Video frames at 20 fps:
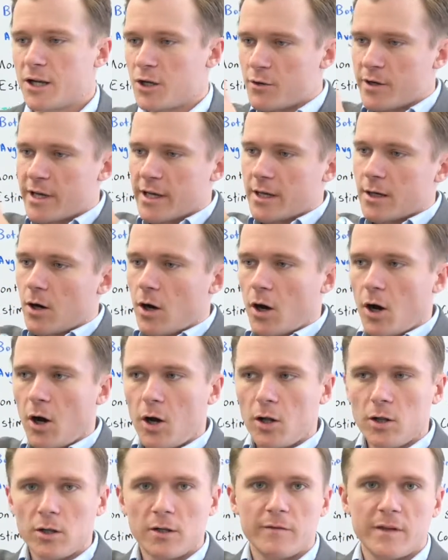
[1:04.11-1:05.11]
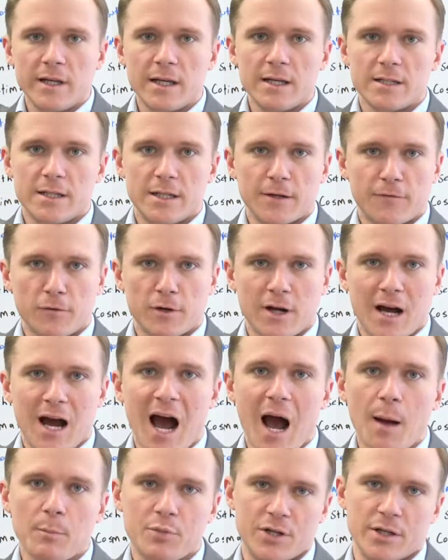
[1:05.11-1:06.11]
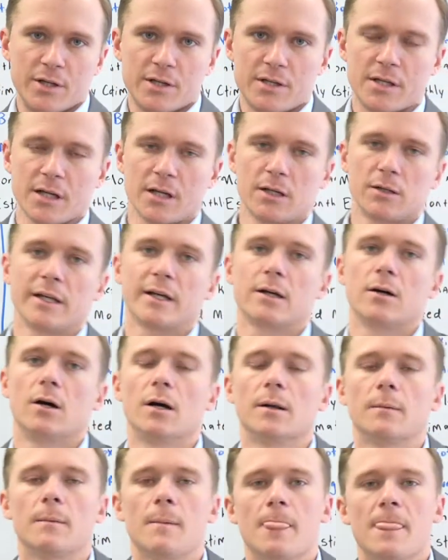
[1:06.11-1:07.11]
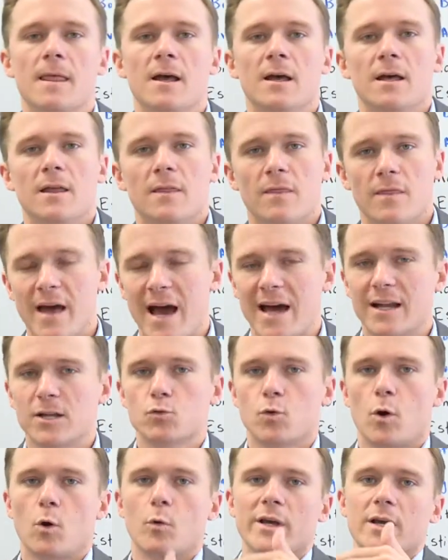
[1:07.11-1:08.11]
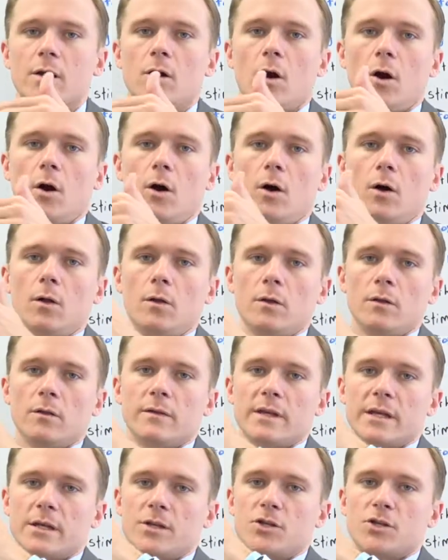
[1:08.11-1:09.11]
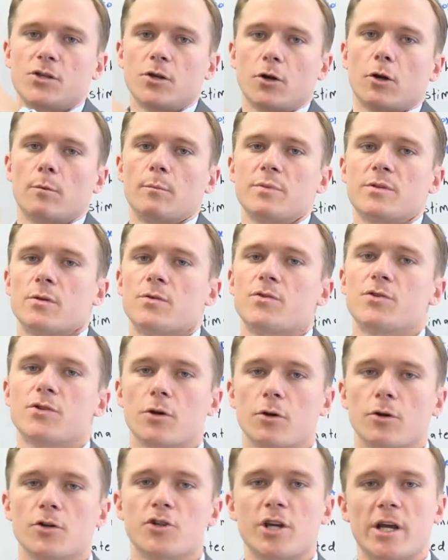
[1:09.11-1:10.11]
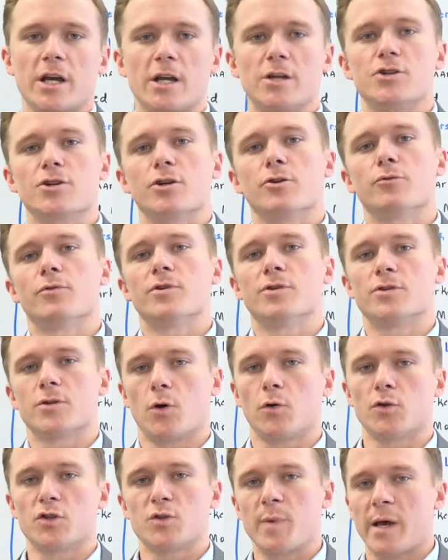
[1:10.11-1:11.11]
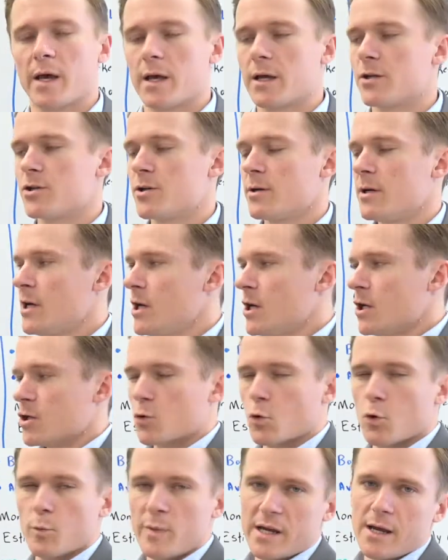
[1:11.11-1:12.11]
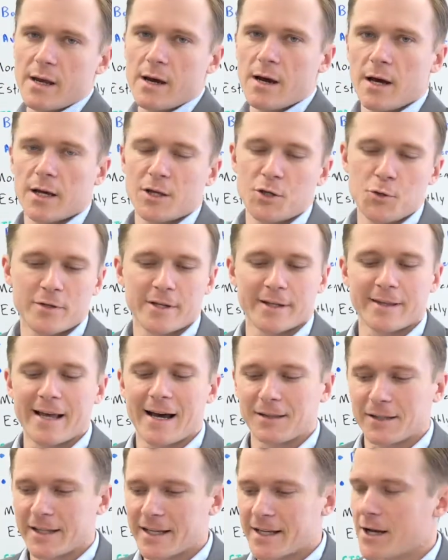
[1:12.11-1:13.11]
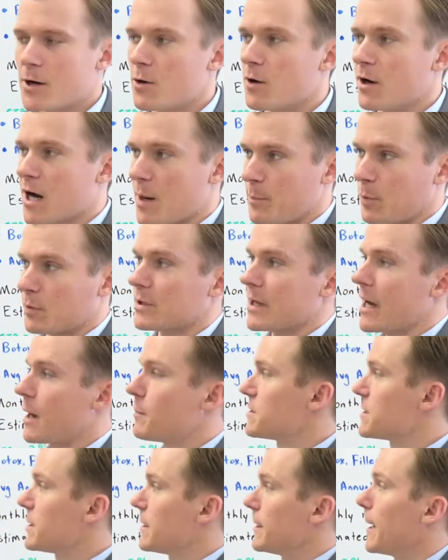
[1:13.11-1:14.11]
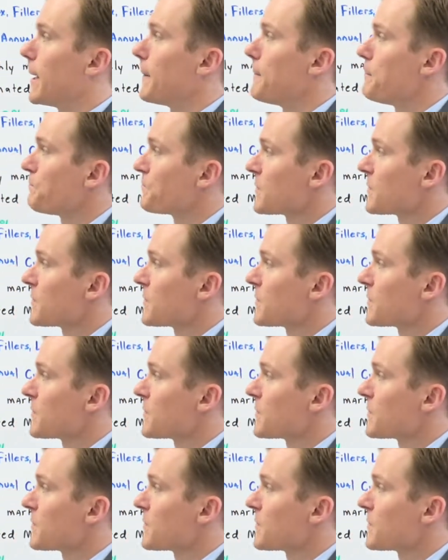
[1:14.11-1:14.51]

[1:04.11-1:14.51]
and you get all of these different options to click on. That is what we call the SERP, so search engine results page. So we'll be using that lingo a couple times today.